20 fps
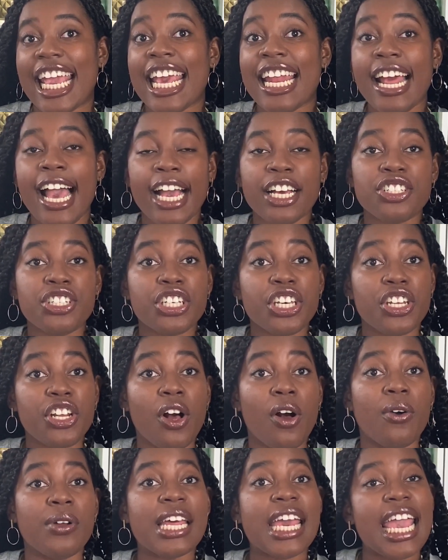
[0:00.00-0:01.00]
It actually can
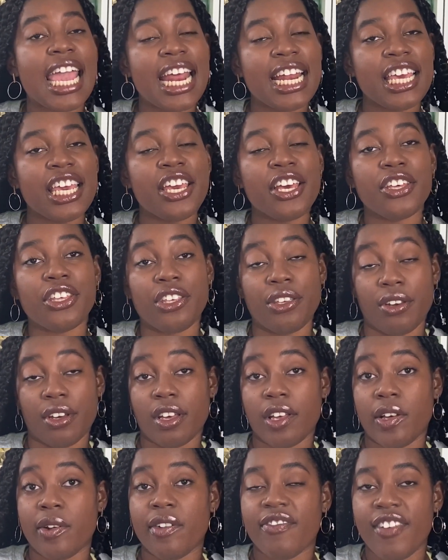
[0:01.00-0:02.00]
hold any
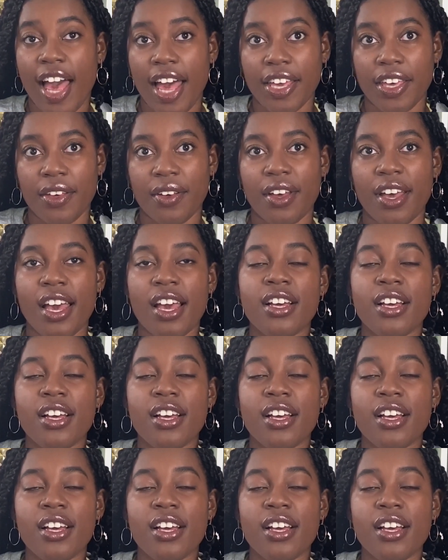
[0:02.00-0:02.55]
Unicode value.